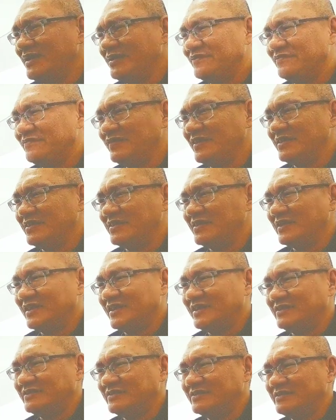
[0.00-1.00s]
event
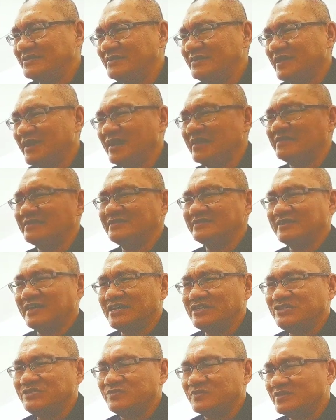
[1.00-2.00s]
calendar and
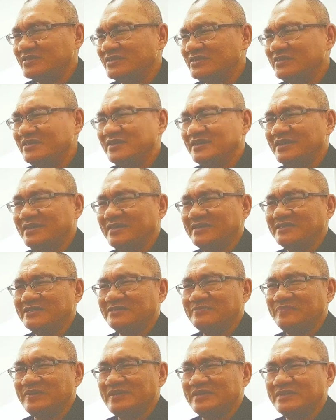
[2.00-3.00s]
schedule
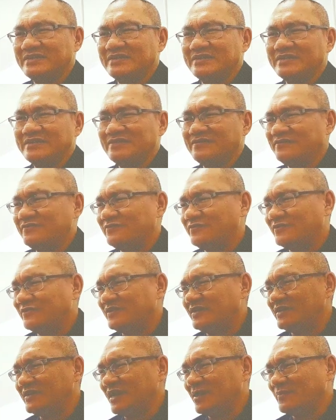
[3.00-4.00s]
speaker for
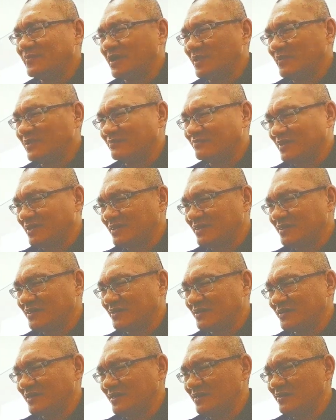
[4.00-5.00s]
the upcoming month,
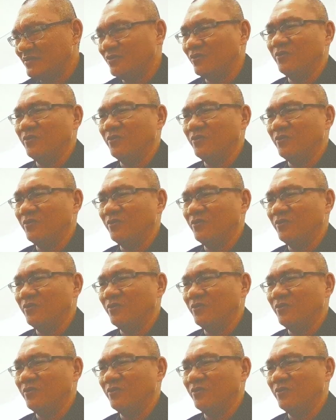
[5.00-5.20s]
okay?